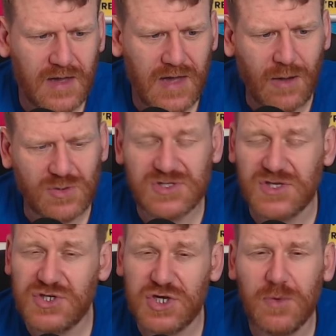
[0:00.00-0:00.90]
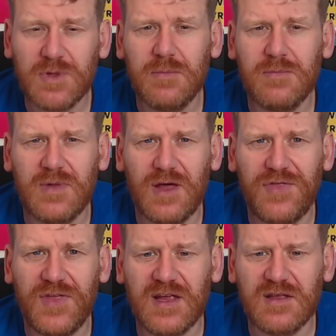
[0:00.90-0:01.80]
out of the two of them, I
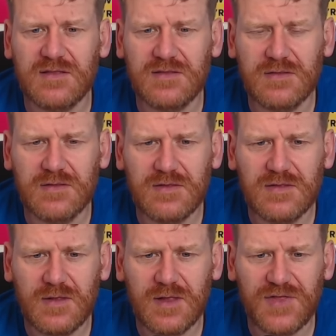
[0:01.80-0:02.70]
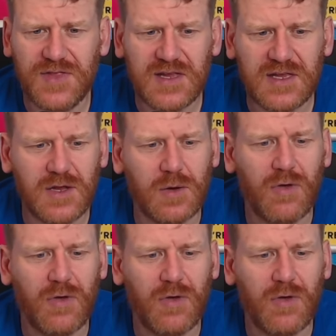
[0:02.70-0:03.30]
think, I think you know,